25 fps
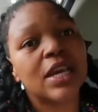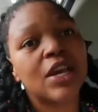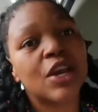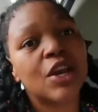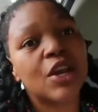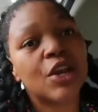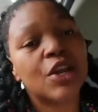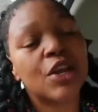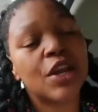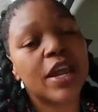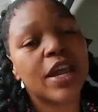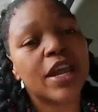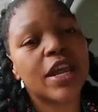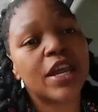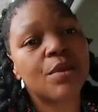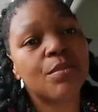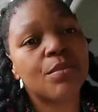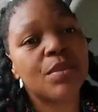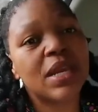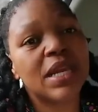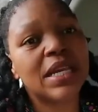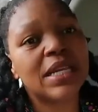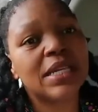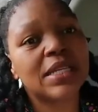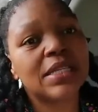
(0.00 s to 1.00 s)
Her name
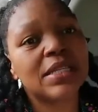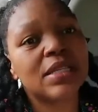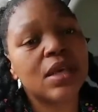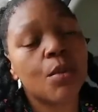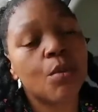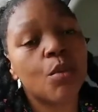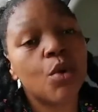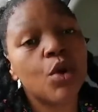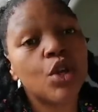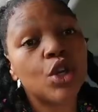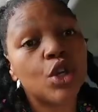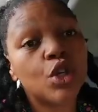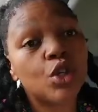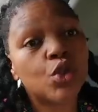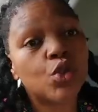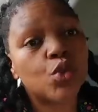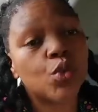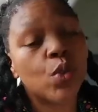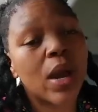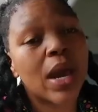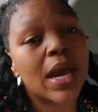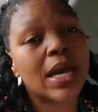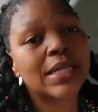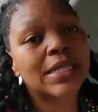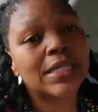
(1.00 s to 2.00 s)
is
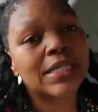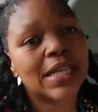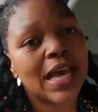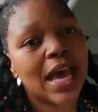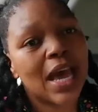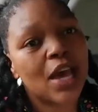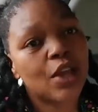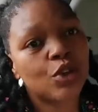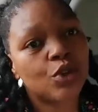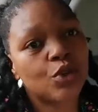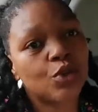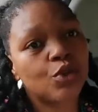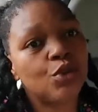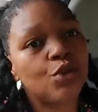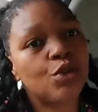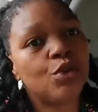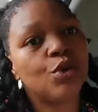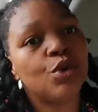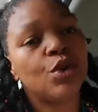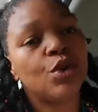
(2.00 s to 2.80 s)
Buyiswa Ntsadu.